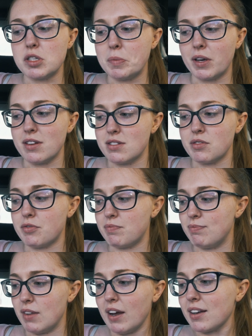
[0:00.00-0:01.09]
just because of
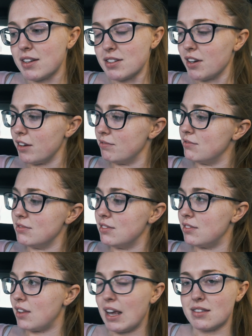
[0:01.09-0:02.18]
like, I don't know,
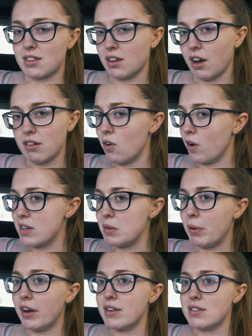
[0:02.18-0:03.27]
things can go wrong, I
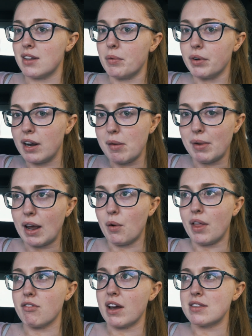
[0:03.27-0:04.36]
suppose, and they want to eliminate all
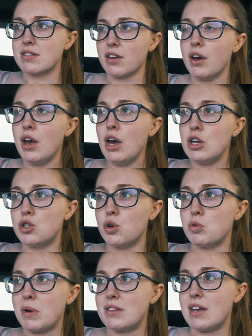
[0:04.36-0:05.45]
that risk. So George
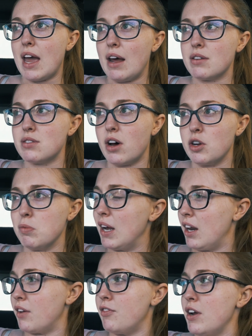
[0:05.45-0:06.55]
will be staying outside. You're
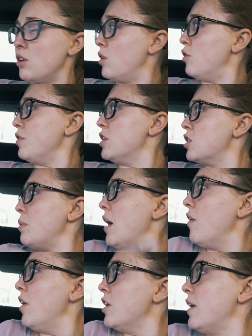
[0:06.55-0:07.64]
probably going to find a coffee shop here, aren't